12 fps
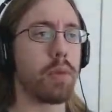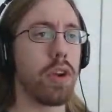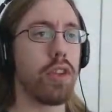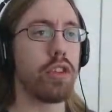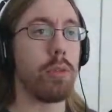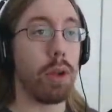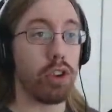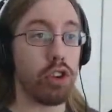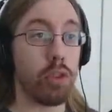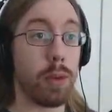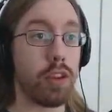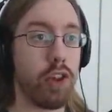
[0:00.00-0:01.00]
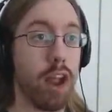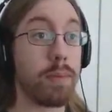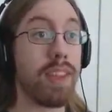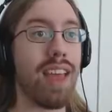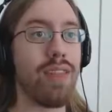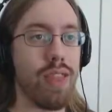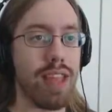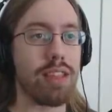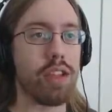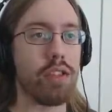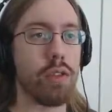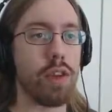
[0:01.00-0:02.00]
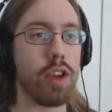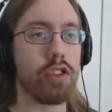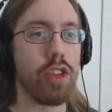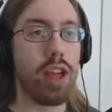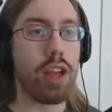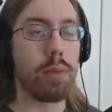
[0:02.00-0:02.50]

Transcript: where there's a bunch of speed traps, and then there's the finish line.